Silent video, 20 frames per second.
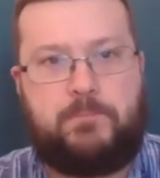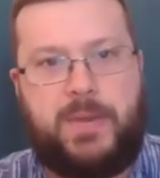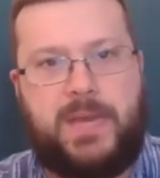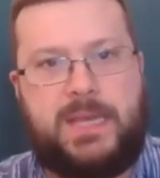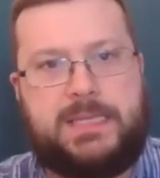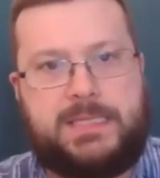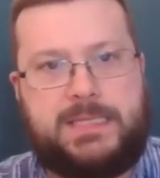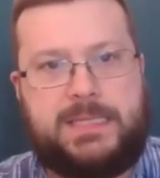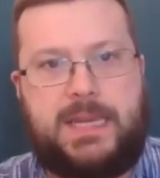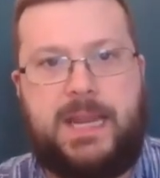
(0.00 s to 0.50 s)

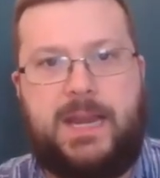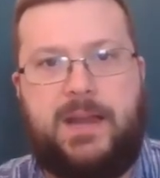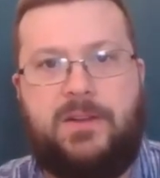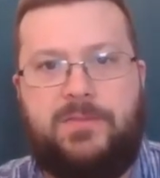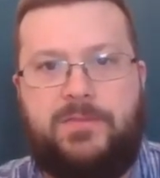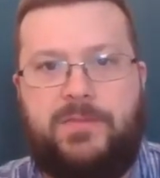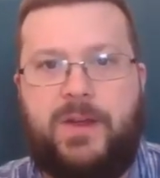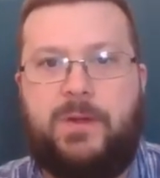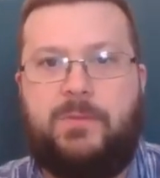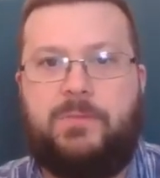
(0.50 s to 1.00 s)
best
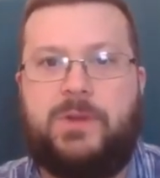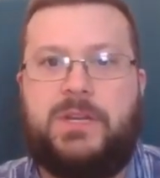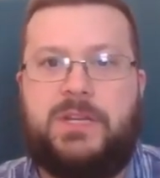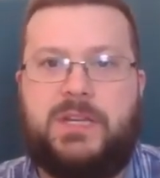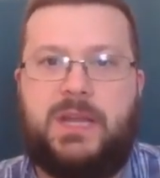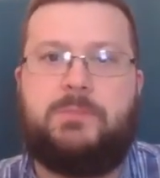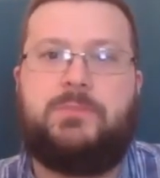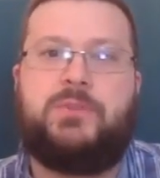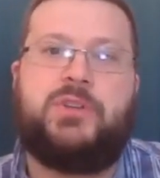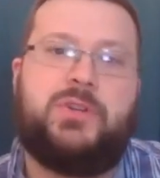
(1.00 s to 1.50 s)
airfare
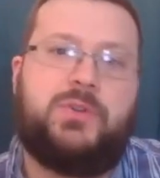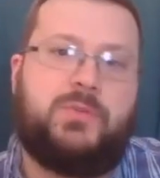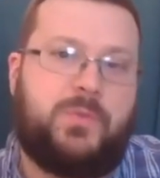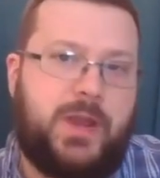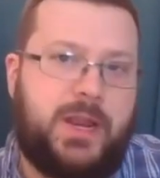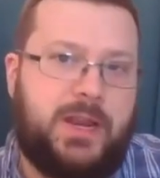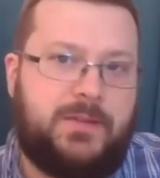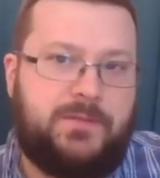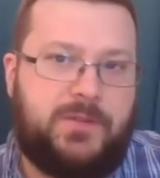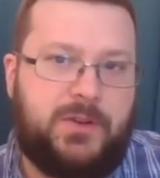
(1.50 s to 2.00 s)
redemption
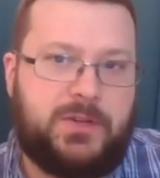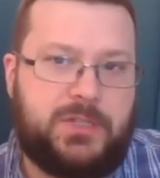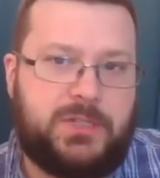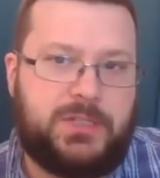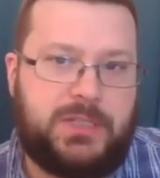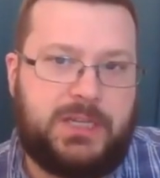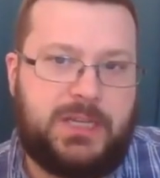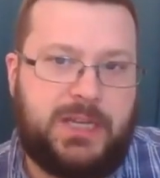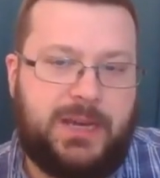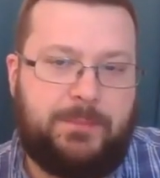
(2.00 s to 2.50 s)
rate
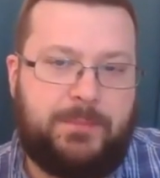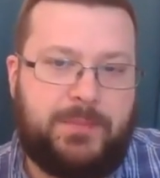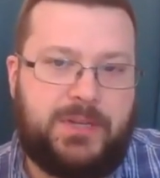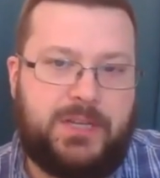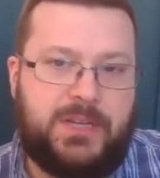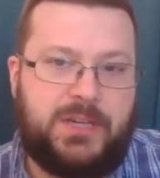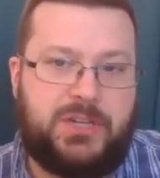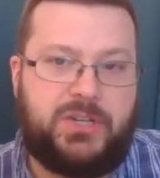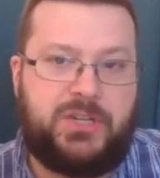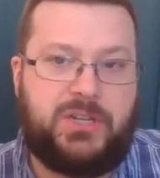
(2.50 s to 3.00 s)
versus the
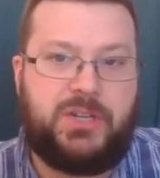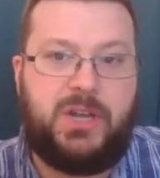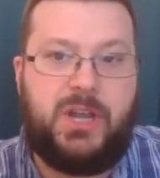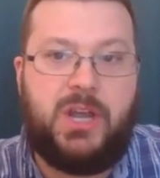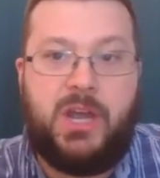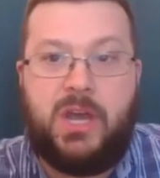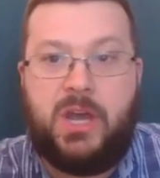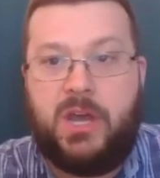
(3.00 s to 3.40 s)
competition,